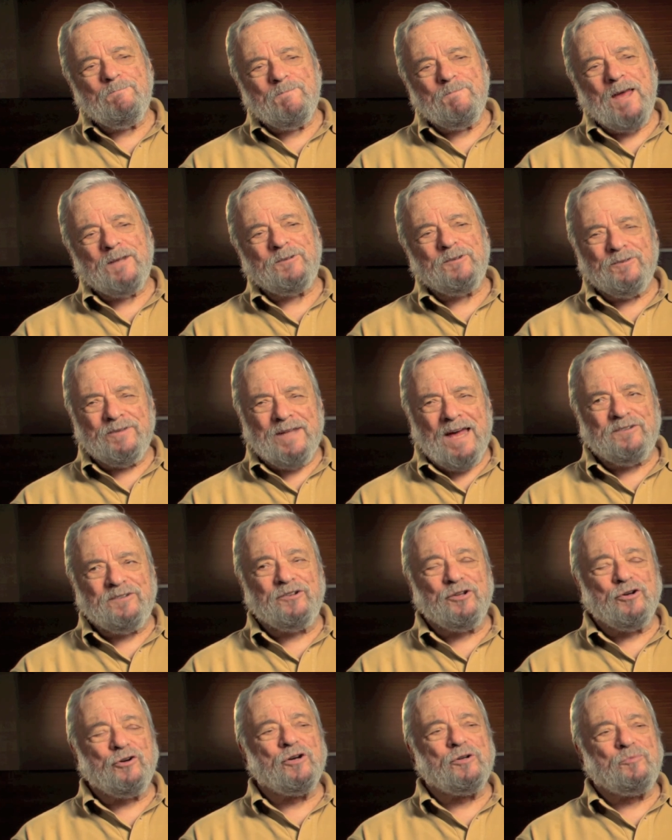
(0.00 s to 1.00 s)
that's that's
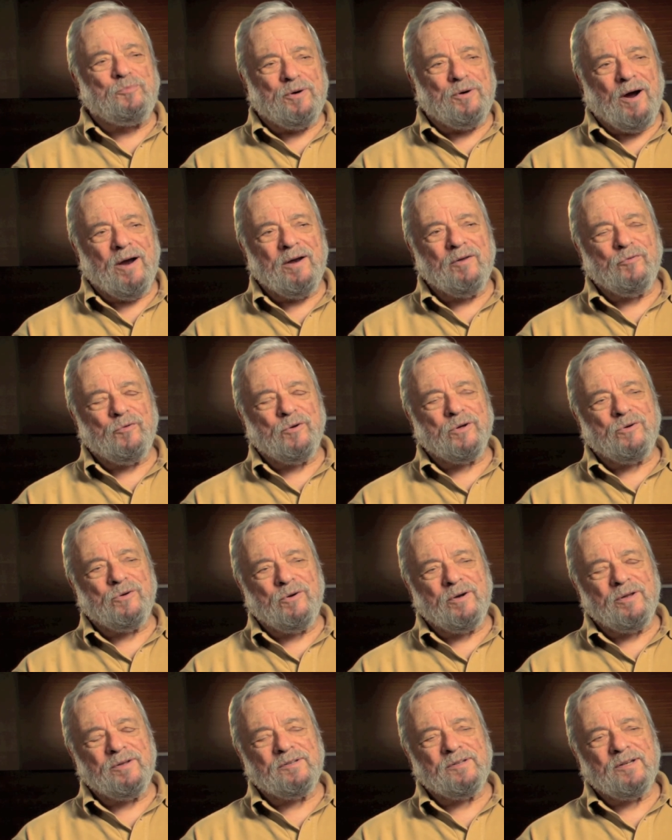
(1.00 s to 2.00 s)
the good part of a
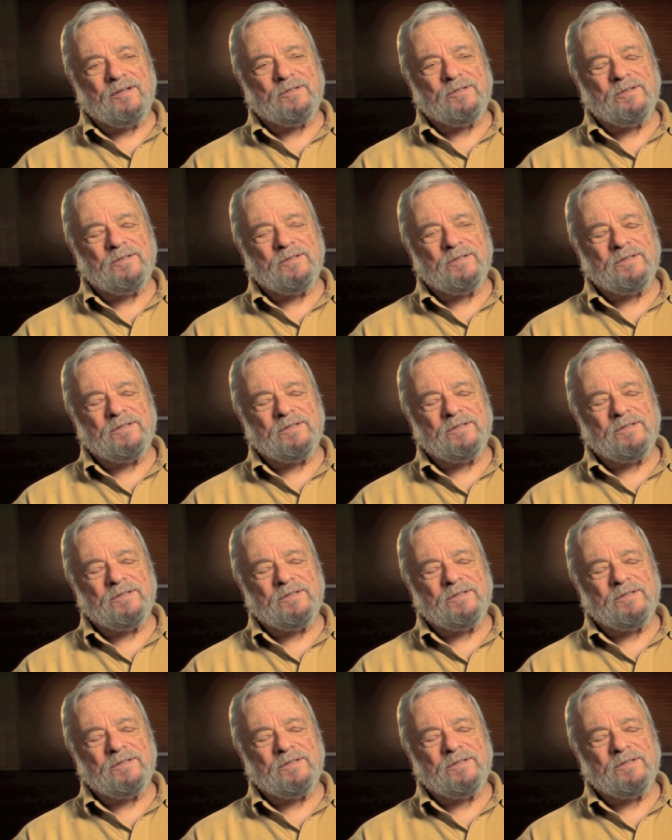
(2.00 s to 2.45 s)
recording session.